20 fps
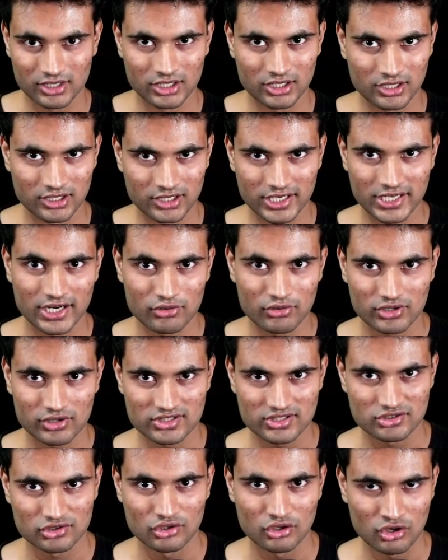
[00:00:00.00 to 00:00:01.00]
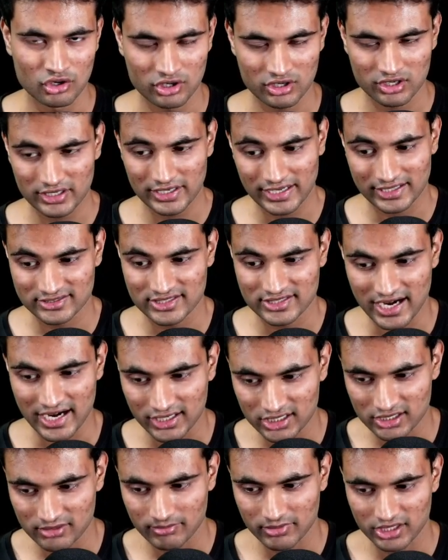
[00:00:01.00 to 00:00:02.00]
layout is not
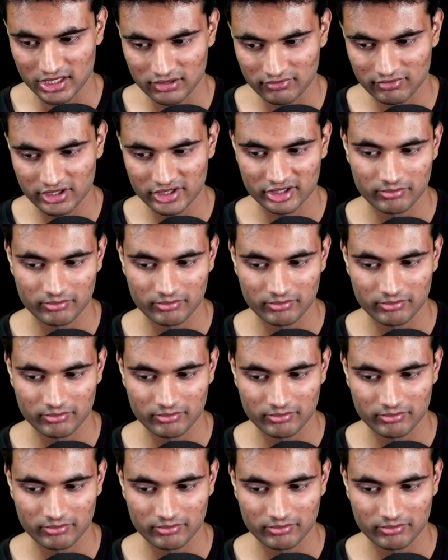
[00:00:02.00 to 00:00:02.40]
exactly a middleware.